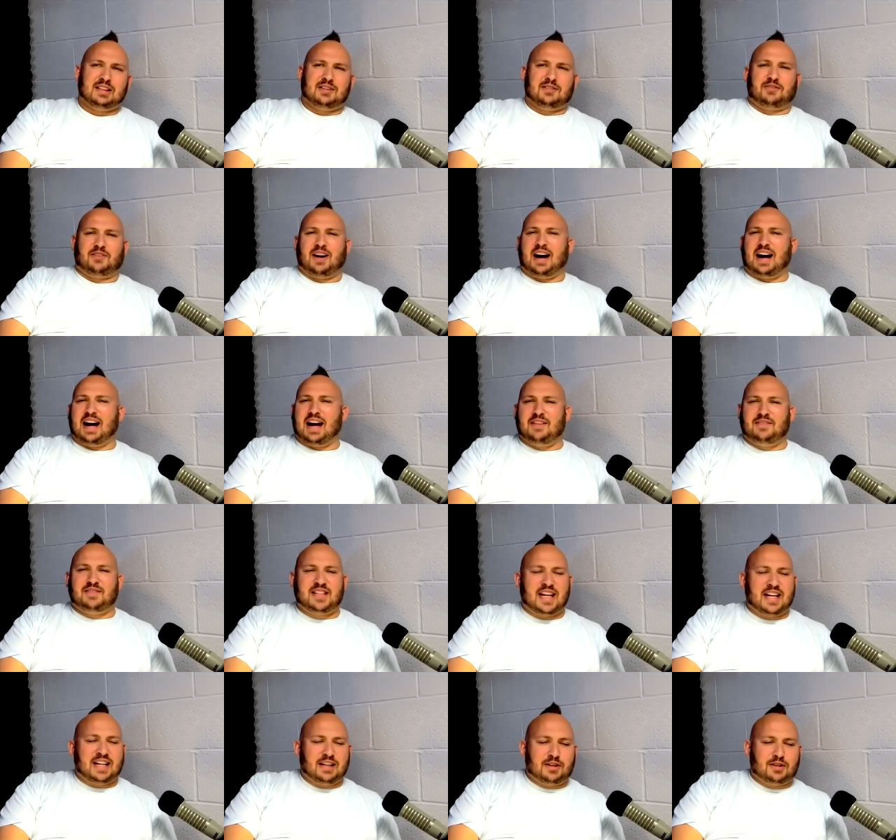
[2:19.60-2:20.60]
five,
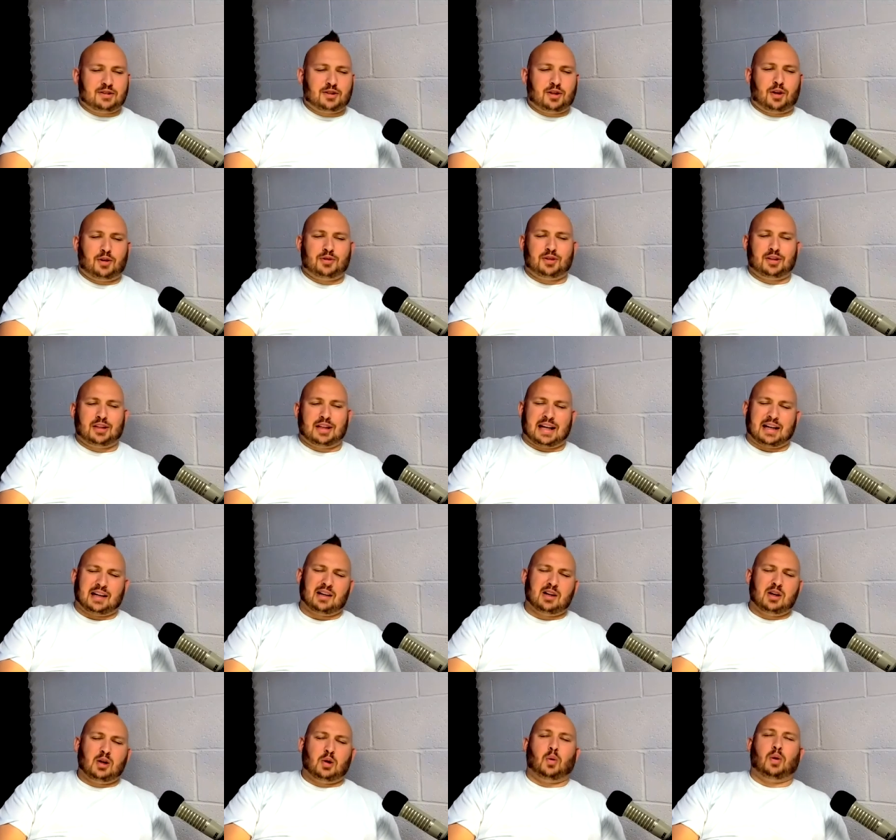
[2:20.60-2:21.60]
ten years old, and you're like,
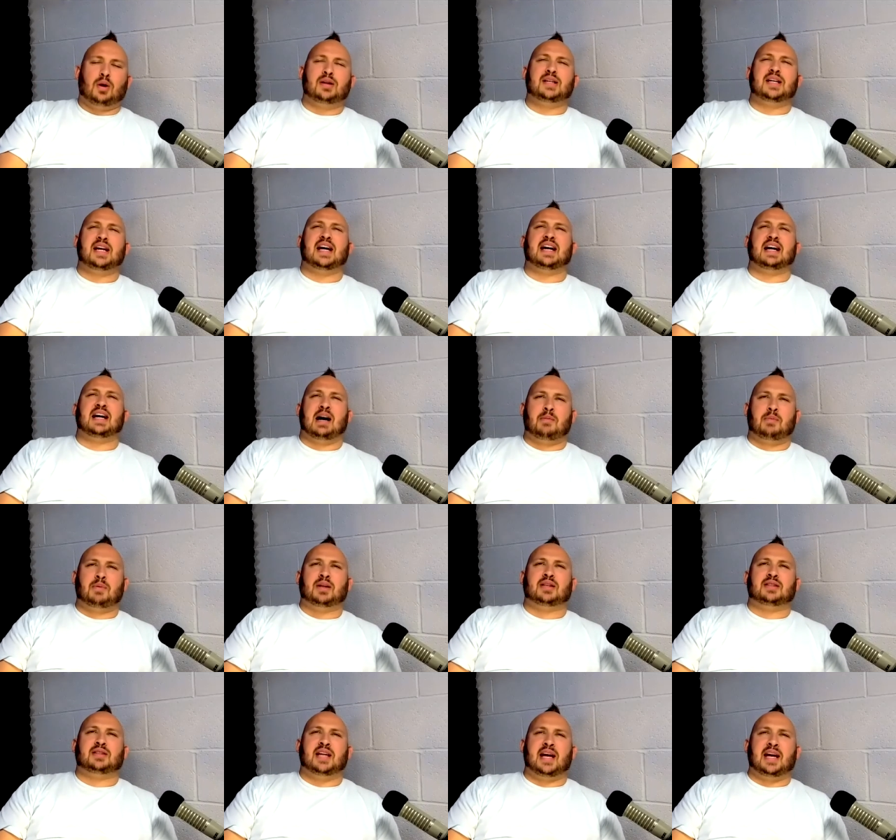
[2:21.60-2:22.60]
one day I'm
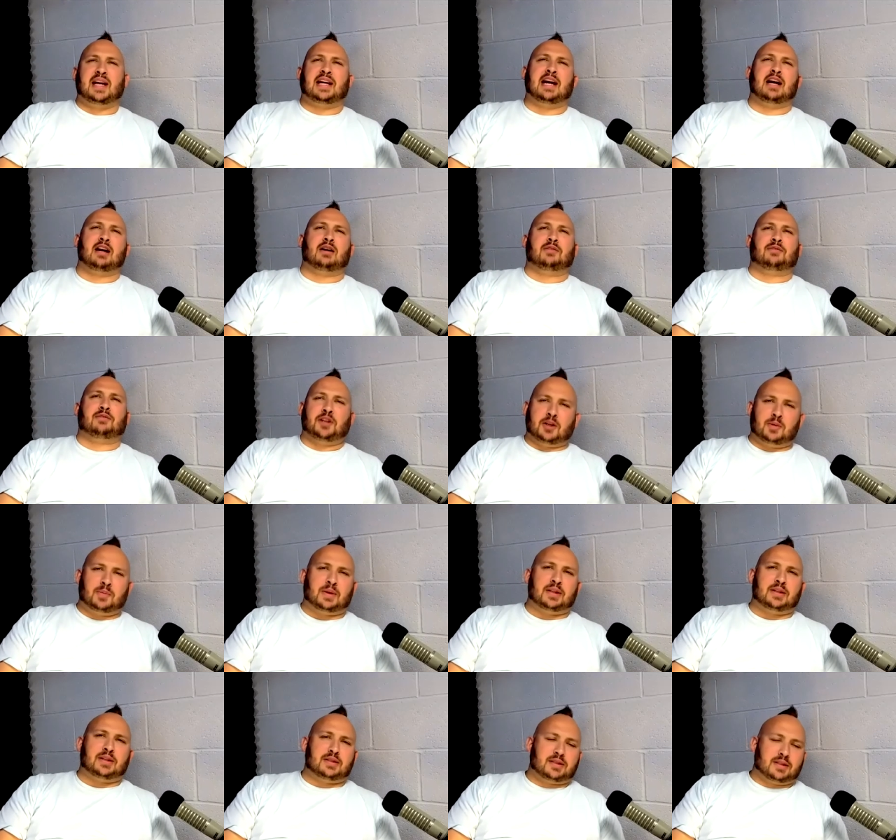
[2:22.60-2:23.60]
gonna take care of
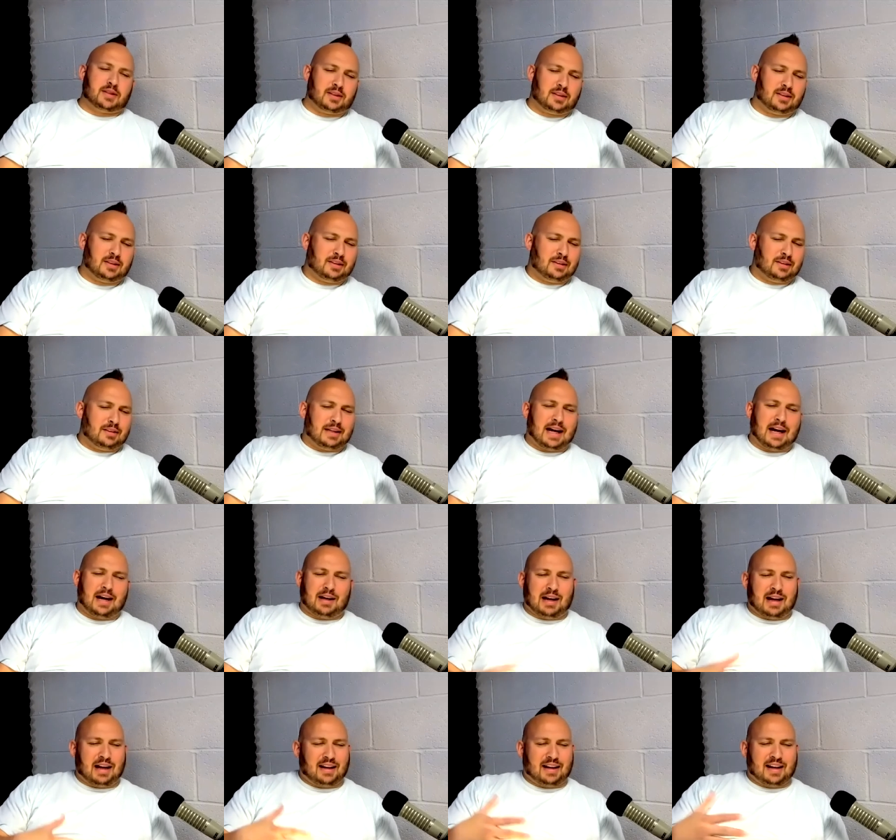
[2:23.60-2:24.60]
humans? How,
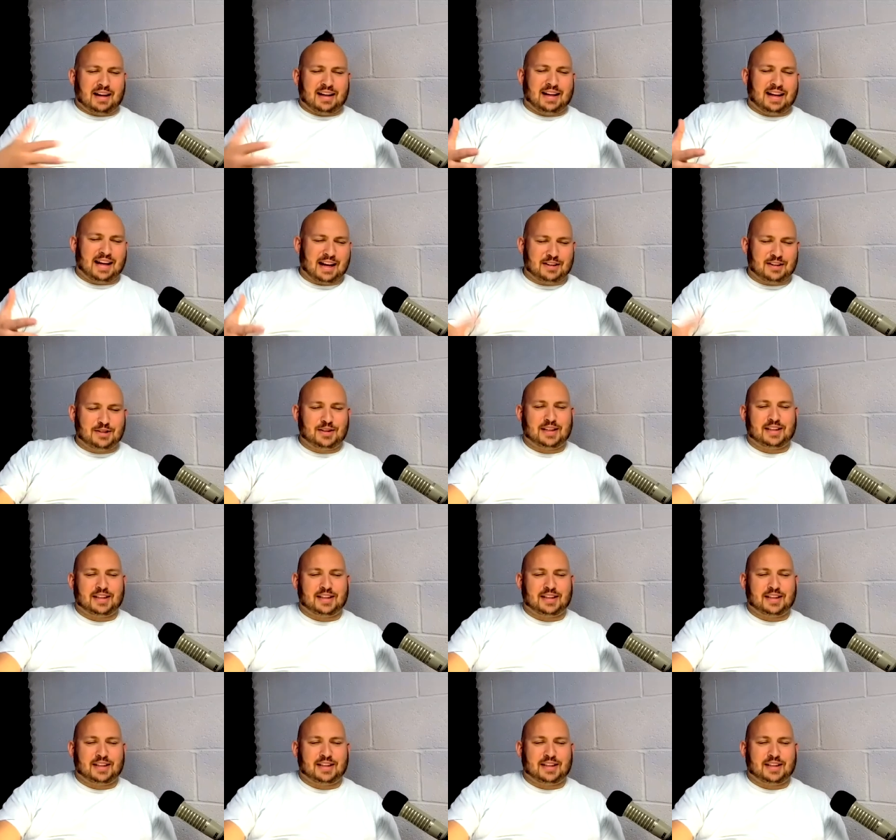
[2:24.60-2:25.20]
I, did